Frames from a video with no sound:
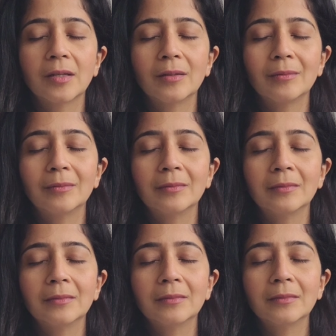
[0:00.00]

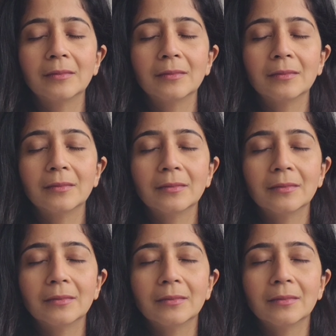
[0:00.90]

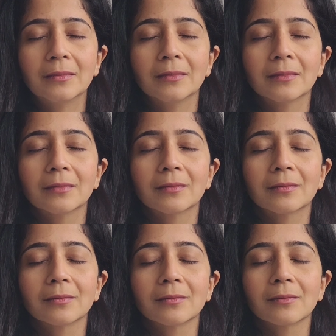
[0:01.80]

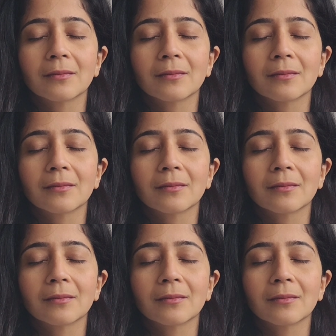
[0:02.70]
No one is speaking in this clip.